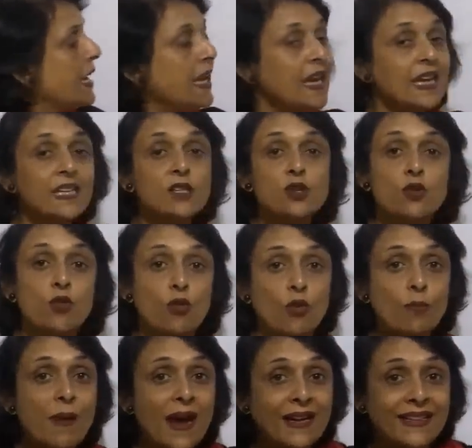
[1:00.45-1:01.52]
Each
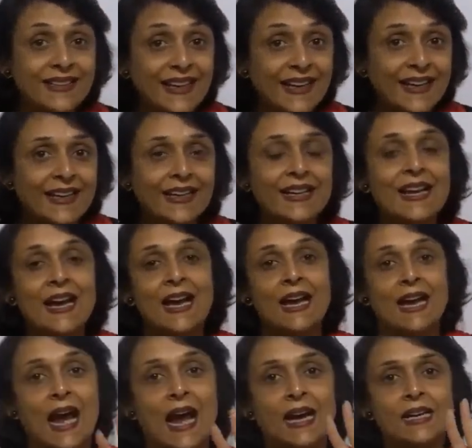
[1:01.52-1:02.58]
chromatid
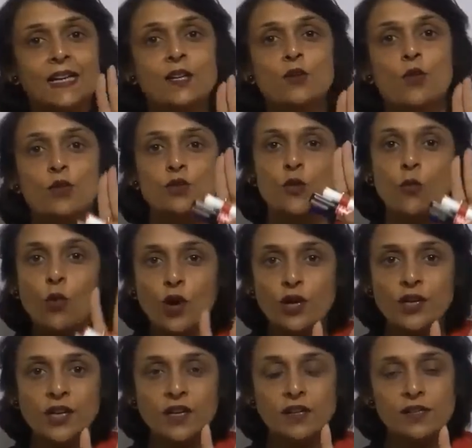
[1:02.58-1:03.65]
undergoes a
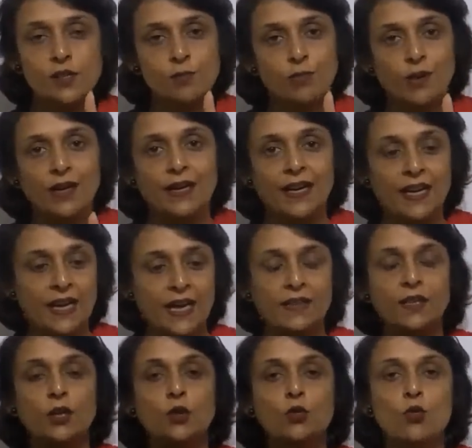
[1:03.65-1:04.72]
vertical splitting
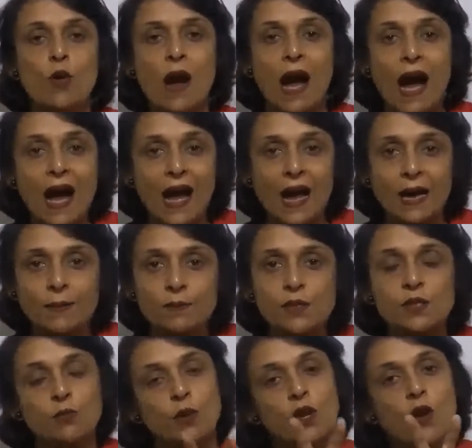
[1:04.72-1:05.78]
and the two
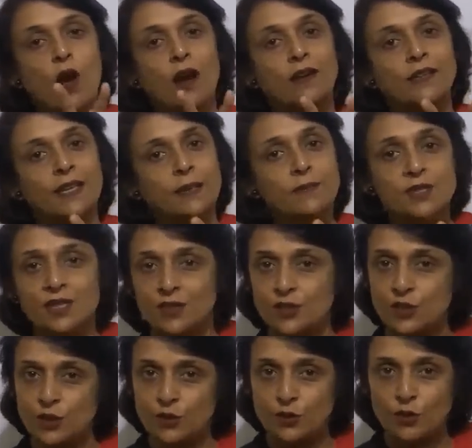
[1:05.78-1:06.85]
arms, we call them
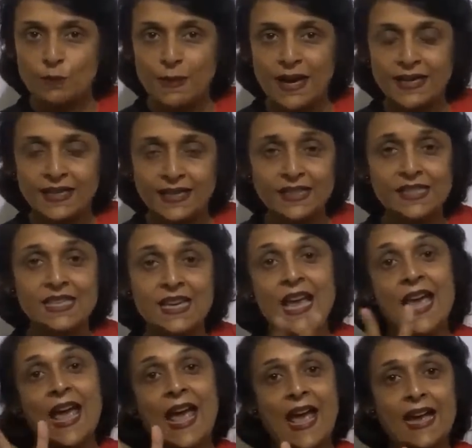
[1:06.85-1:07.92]
sister chromatids,
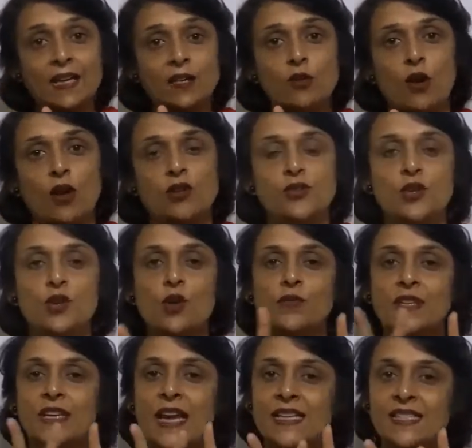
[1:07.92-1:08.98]
and crossing
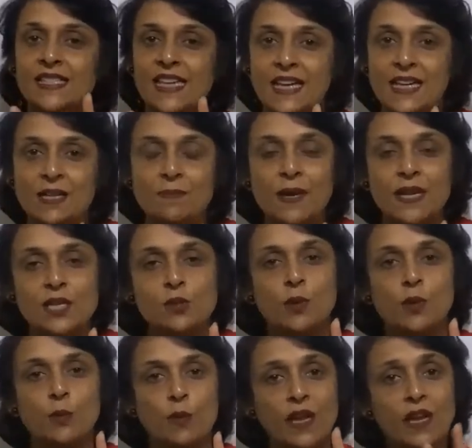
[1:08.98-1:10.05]
over has taken place
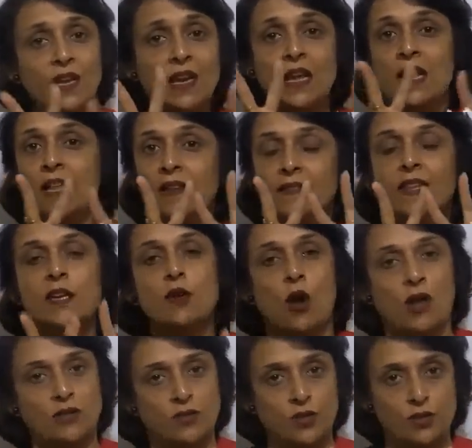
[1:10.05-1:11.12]
between the
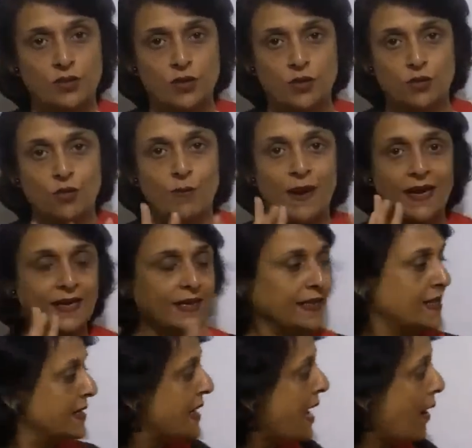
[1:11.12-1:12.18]
non-sister
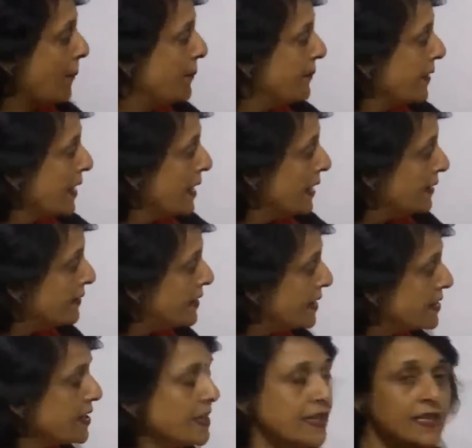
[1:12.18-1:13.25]
chromatids. Now,
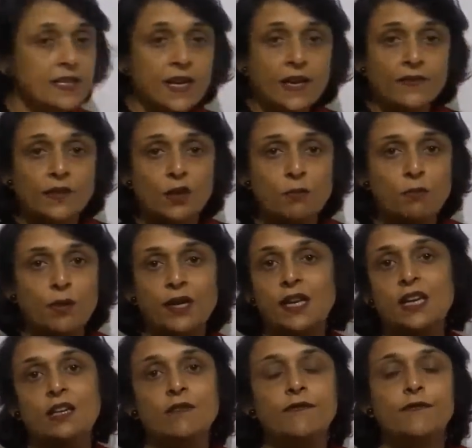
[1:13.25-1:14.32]
this is the
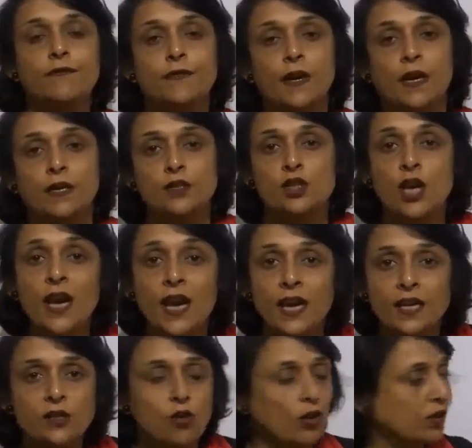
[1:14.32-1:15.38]
brief
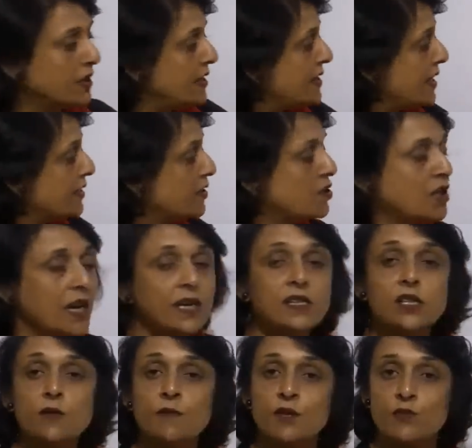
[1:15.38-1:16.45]
change, or these are the
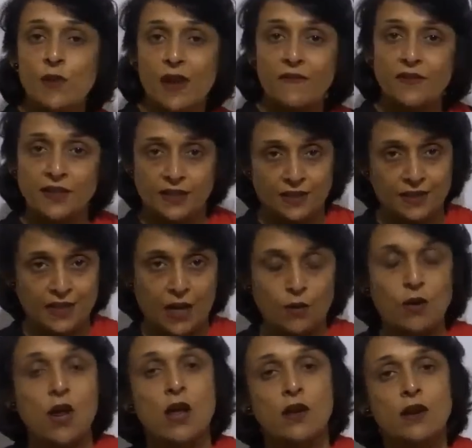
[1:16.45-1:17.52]
changes which we have written
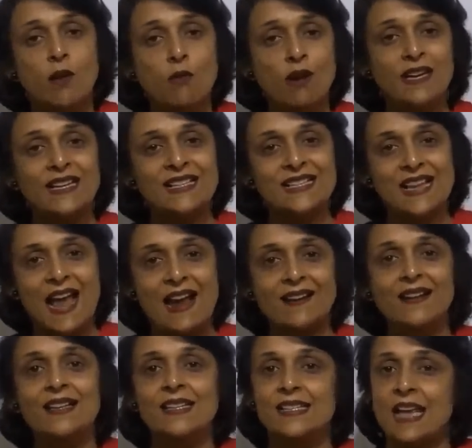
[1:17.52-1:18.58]
now. Now, what
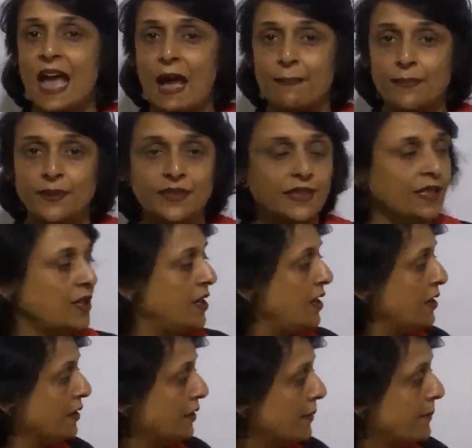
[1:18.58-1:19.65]
exactly is happening
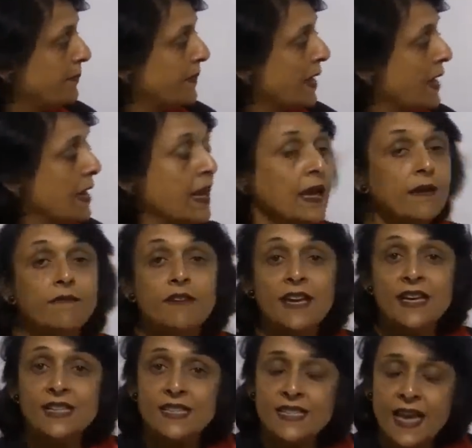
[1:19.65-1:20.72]
here? We
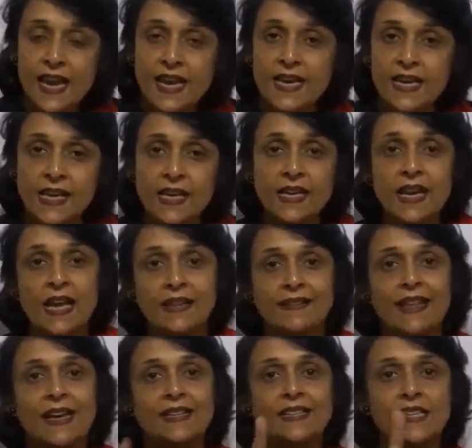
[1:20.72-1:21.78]
are saying
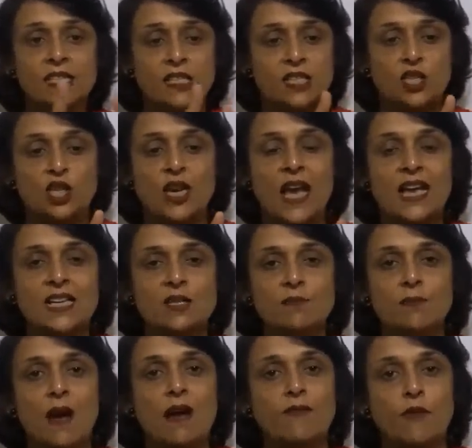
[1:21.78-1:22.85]
that this
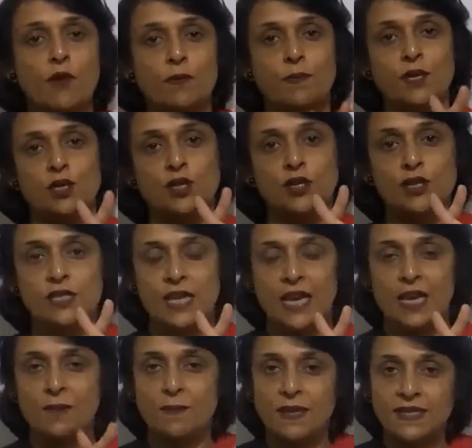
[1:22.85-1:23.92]
chiasma formation is
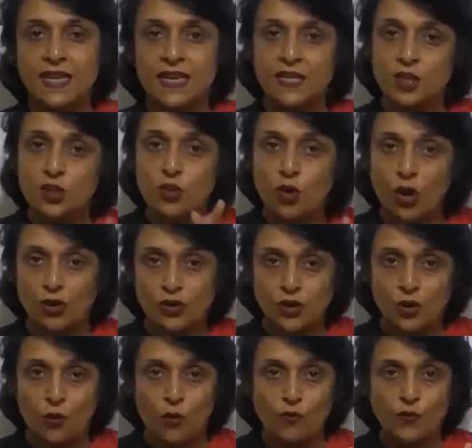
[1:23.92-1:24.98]
taking place, that is
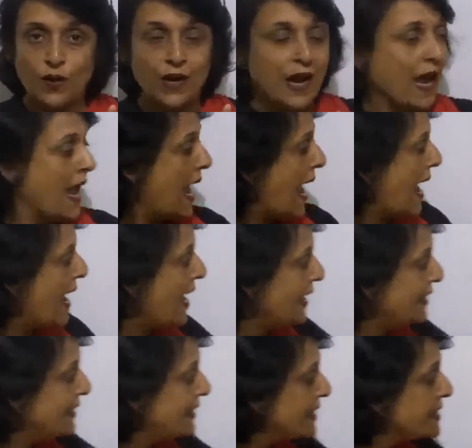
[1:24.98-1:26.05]
crossing over.
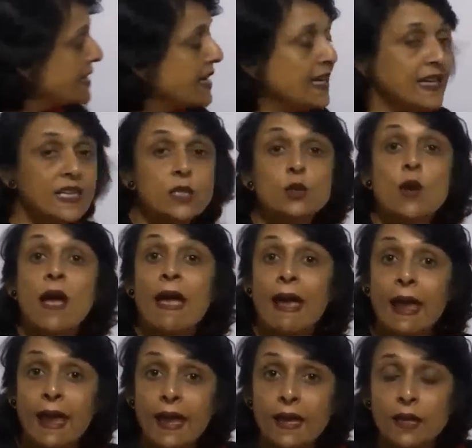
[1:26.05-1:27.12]
And this is
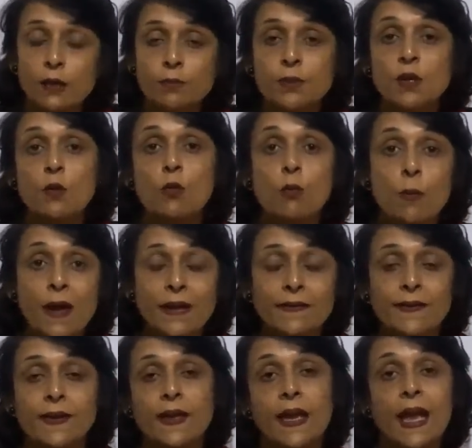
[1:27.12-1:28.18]
helped
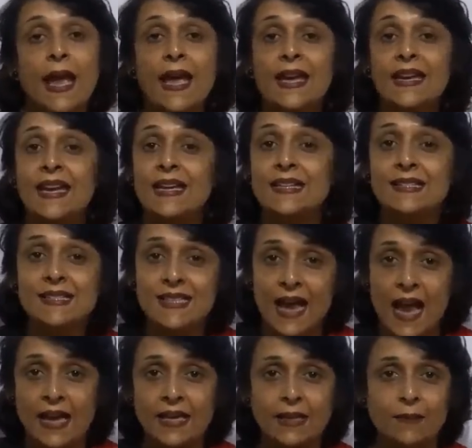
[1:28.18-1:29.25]
with an
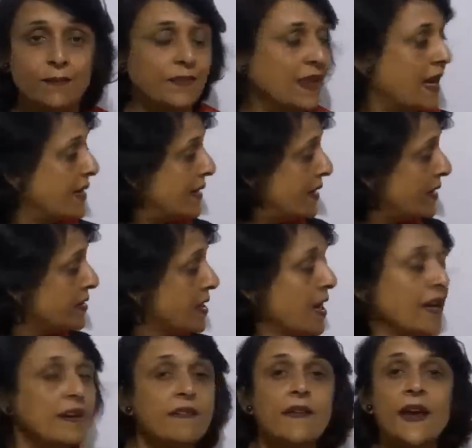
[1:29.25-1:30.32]
enzyme, that is
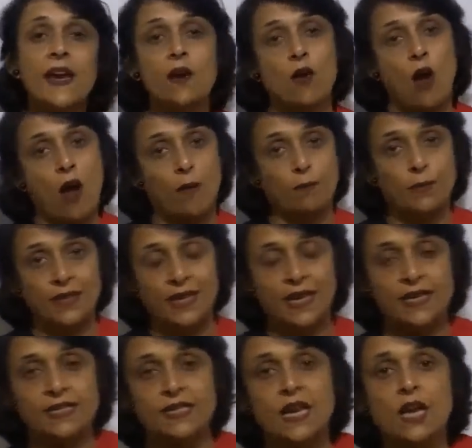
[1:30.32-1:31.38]

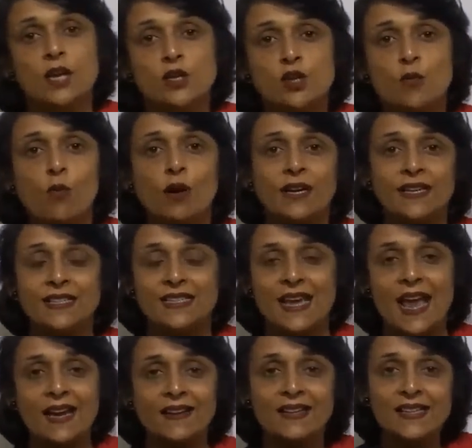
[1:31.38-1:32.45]
recombinase. So what
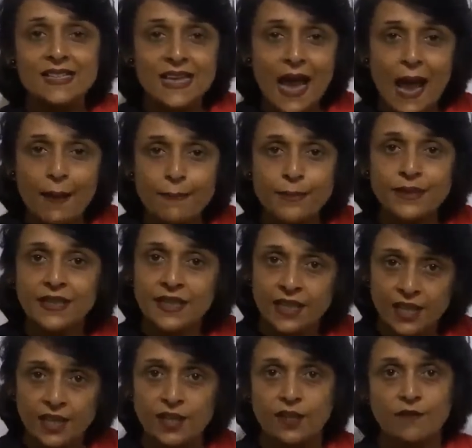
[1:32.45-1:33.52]
exactly is happening
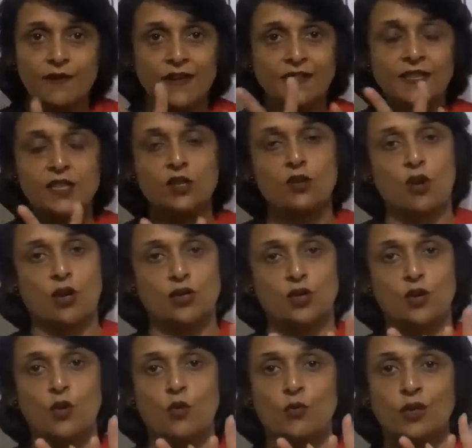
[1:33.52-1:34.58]
here when this
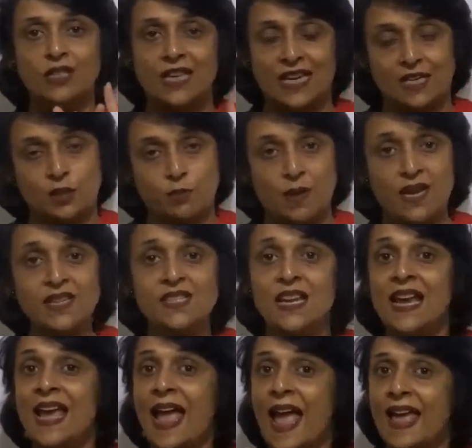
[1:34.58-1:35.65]
crossing over takes place
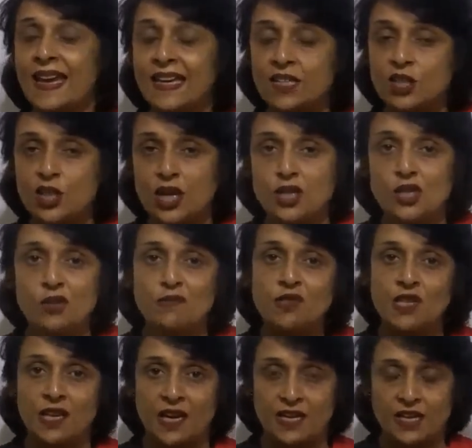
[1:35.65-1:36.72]
and exchange of
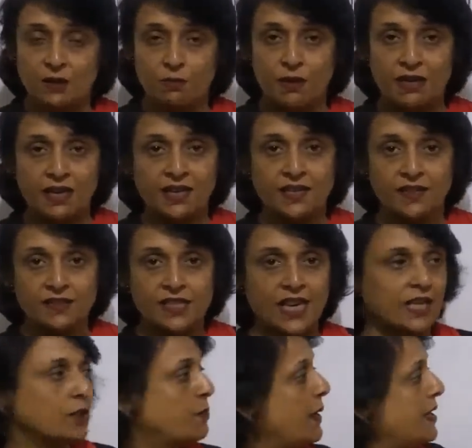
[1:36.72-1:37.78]
genetic material
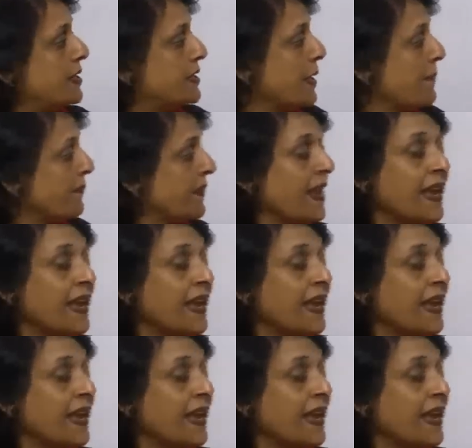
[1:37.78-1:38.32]
takes place?